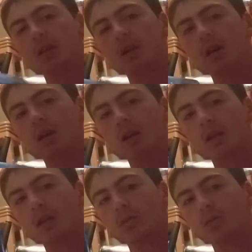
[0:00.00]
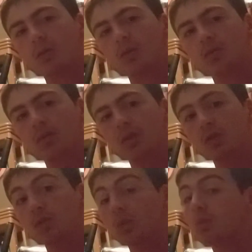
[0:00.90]
I, I gotta record reviews
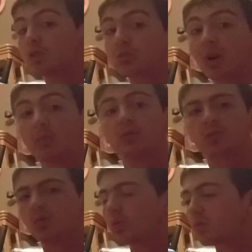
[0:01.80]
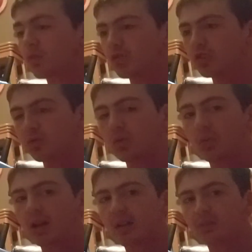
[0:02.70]
for, which I'll probably record reviews for
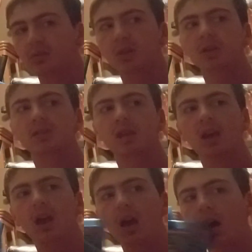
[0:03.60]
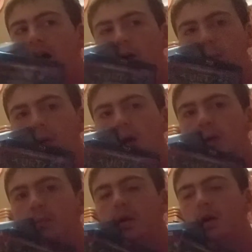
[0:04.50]
right after this. Um,
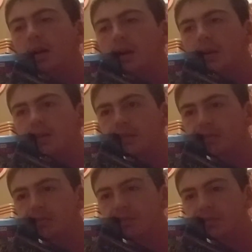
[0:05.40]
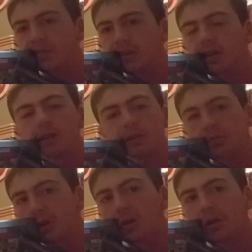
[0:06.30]
but uh, yeah, that's
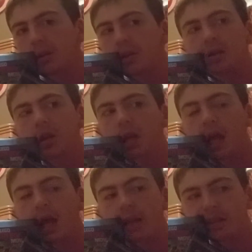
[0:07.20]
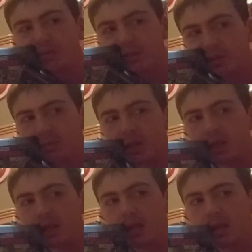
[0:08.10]
really all I did today. This wasn't
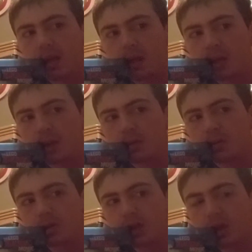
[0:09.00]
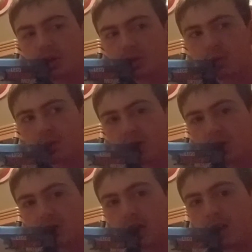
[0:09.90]
really an interesting or special
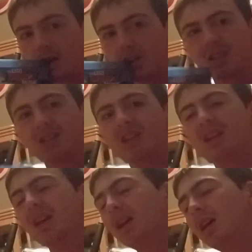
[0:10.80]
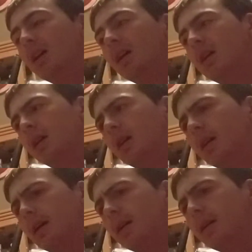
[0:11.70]
day, honestly.
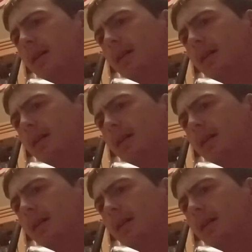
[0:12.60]
Uh,